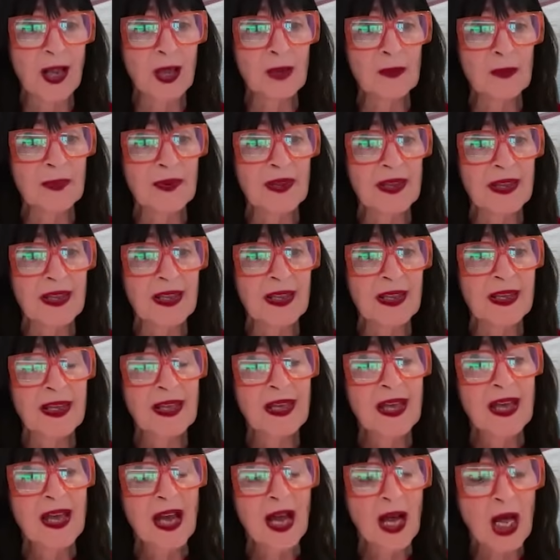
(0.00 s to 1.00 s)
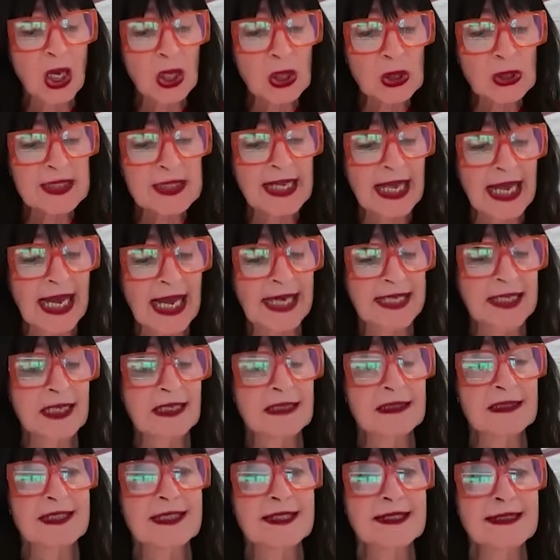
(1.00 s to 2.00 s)
helping older
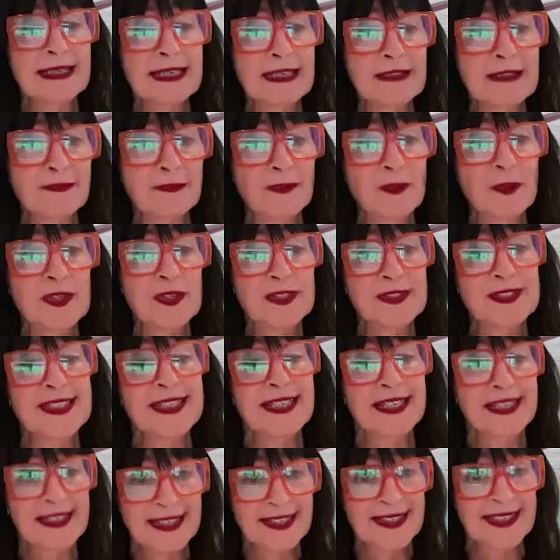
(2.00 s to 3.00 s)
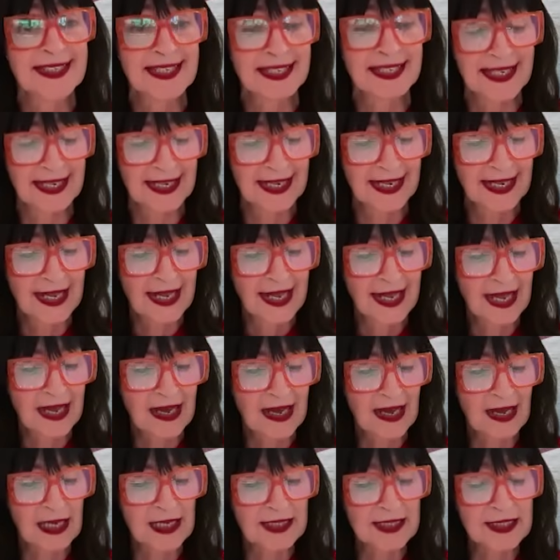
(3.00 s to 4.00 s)
adults live with dignity.
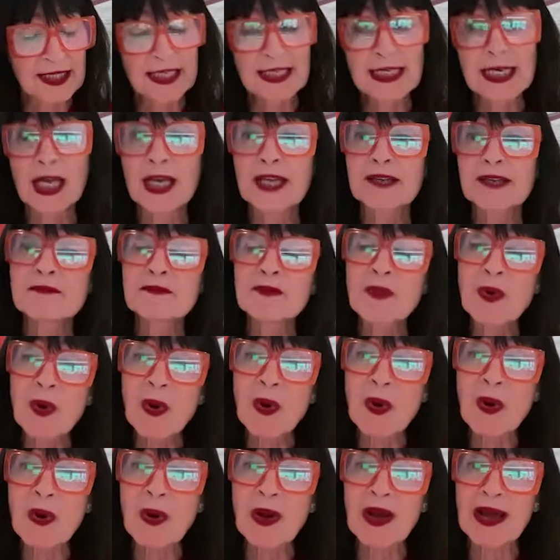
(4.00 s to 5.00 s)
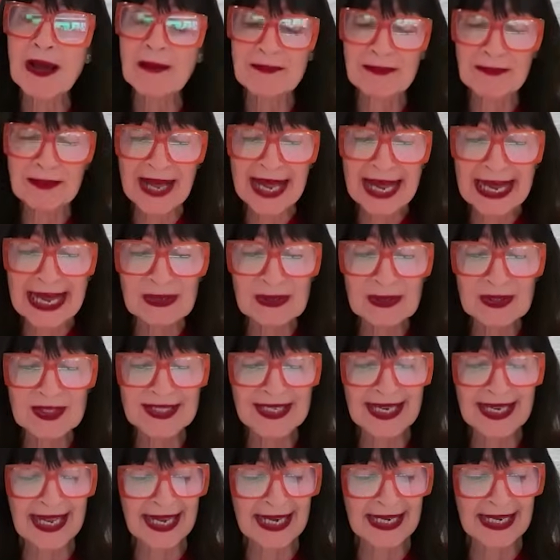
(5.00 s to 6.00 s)
Uh, to learn more about
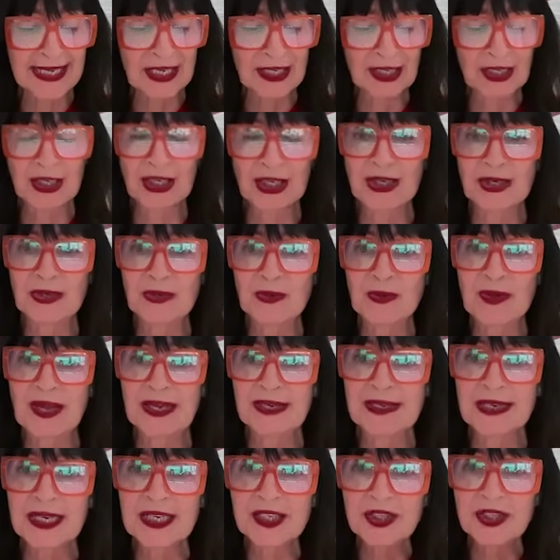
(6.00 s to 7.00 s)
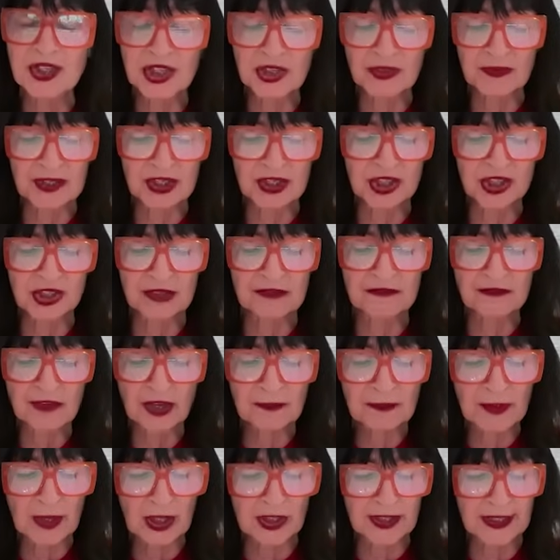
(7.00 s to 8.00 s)
ElliQ and Intuition
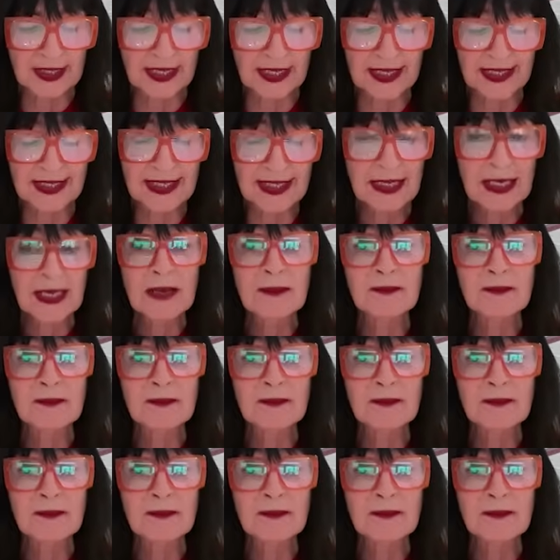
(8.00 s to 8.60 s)
Robotics,